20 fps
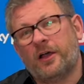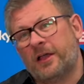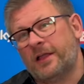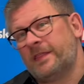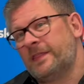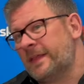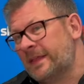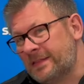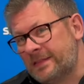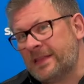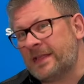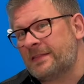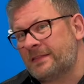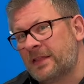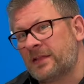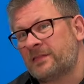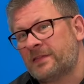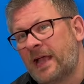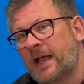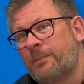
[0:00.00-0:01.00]
that
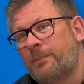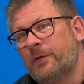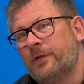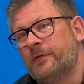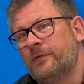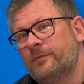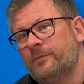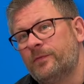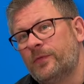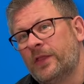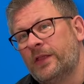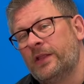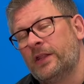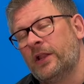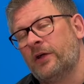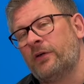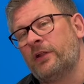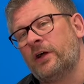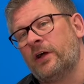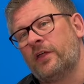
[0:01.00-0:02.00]
does happen. And, you
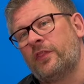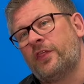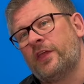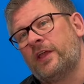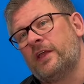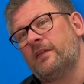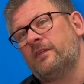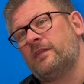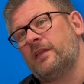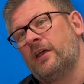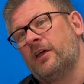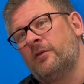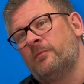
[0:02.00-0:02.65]
know, and I think it's